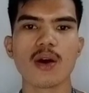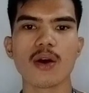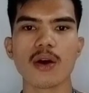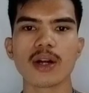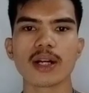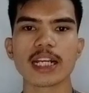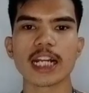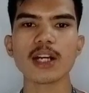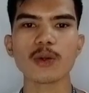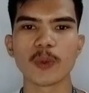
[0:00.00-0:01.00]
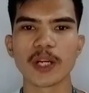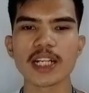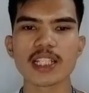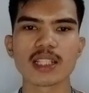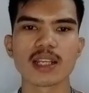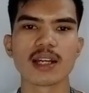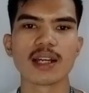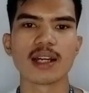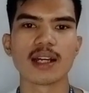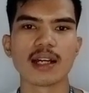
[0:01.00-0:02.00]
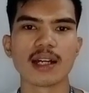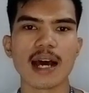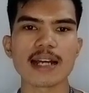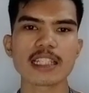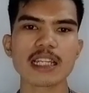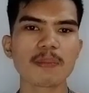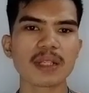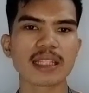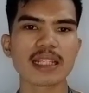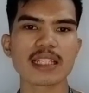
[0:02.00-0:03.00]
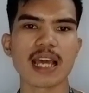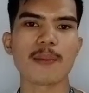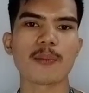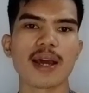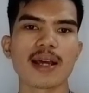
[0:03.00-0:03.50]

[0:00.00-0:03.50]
Or in other words, astigmatism